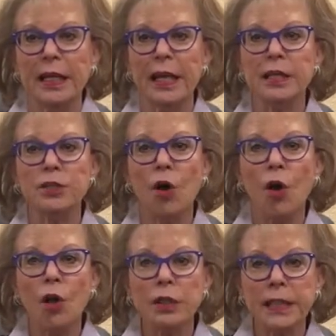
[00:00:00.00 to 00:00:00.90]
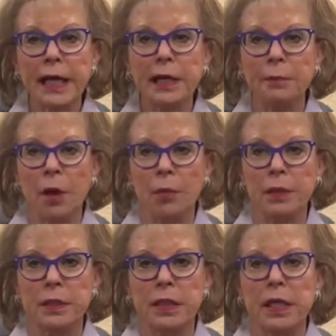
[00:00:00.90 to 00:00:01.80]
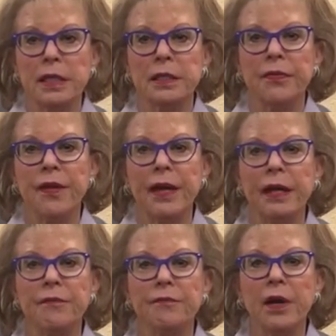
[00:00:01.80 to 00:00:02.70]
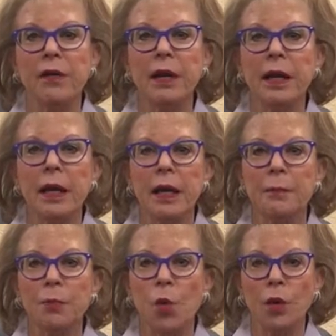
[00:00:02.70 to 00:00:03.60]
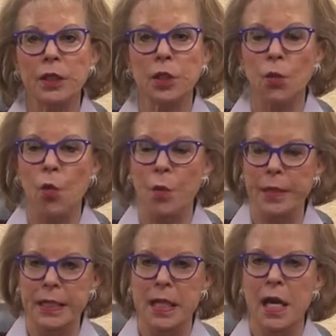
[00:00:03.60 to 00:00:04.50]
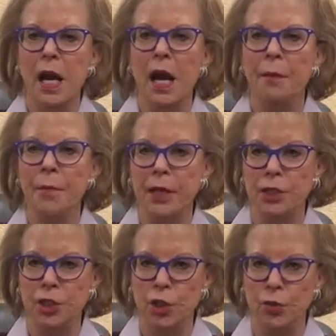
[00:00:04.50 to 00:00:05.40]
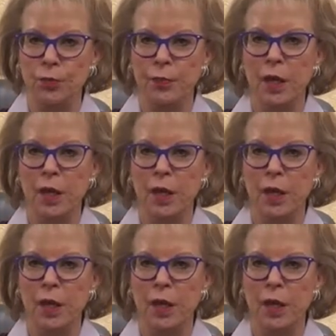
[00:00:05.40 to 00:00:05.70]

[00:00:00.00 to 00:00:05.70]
Let us all take a moment to thank a very important woman amongst you,